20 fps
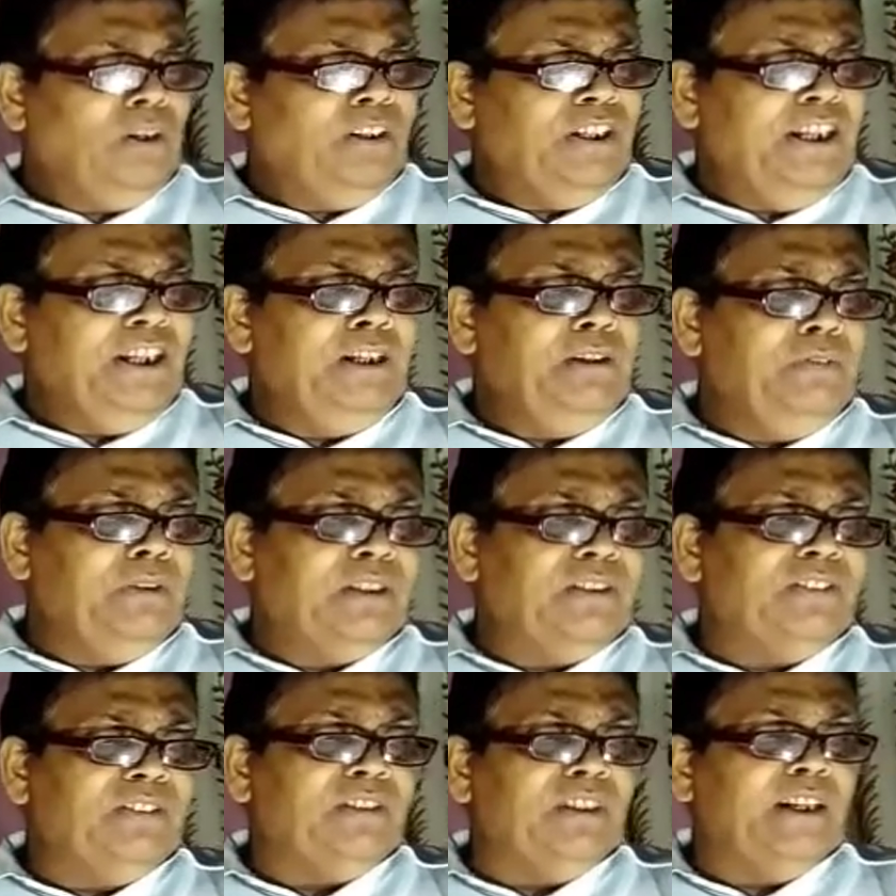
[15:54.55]
due to
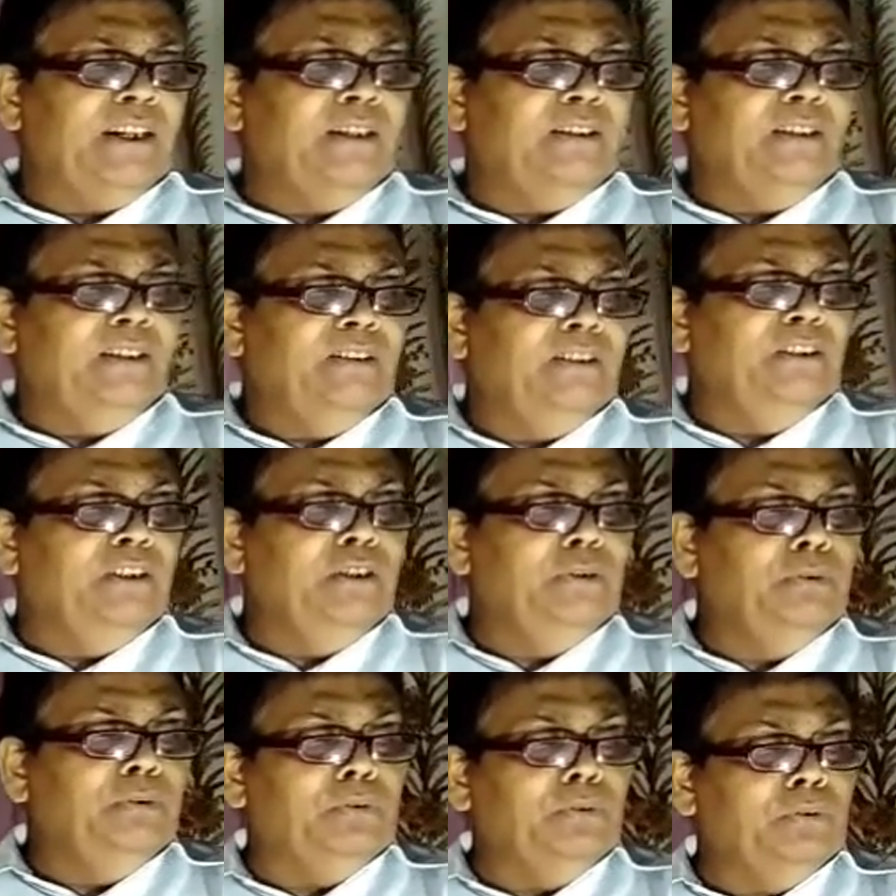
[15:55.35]
the
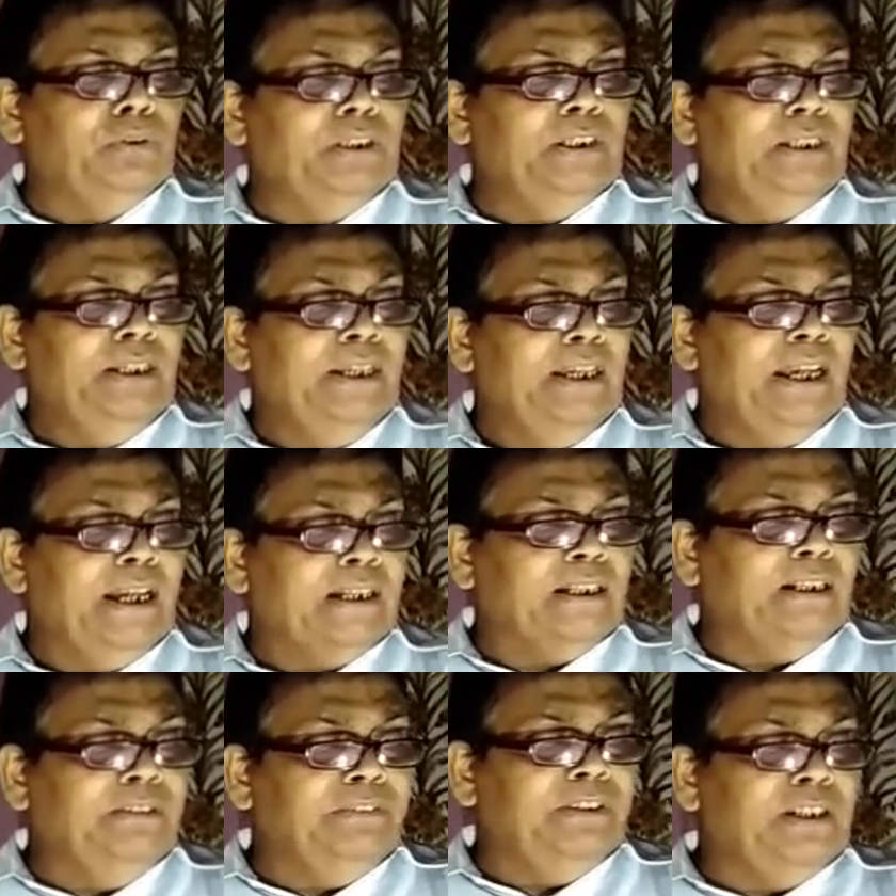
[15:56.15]
activities of
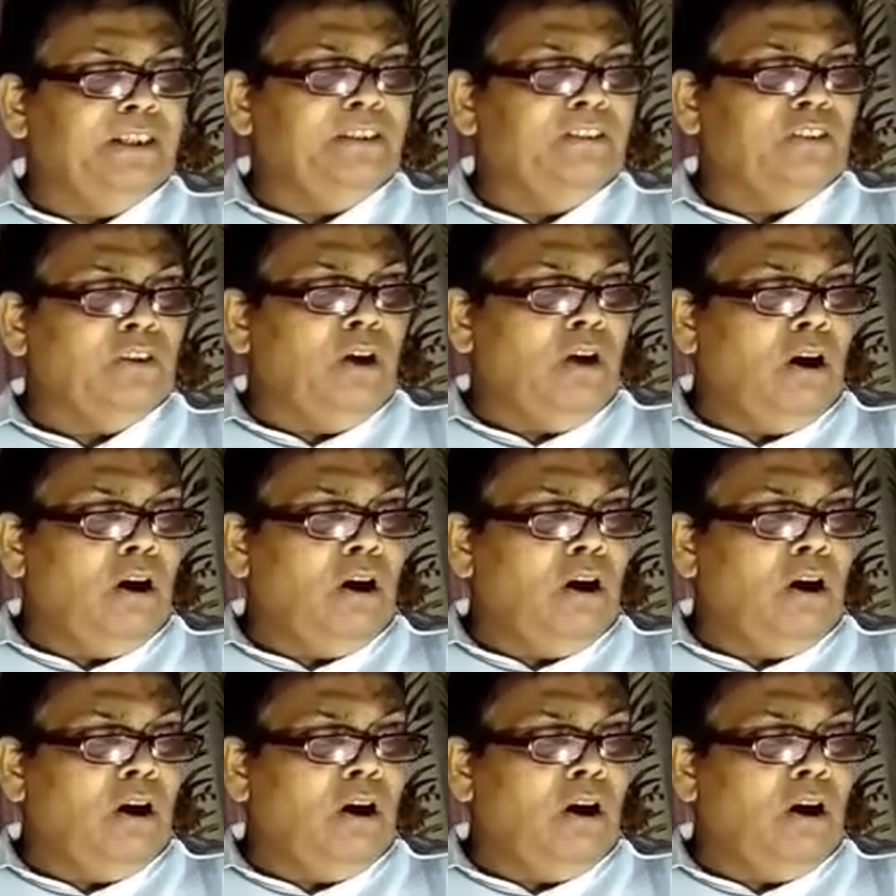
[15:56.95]
man.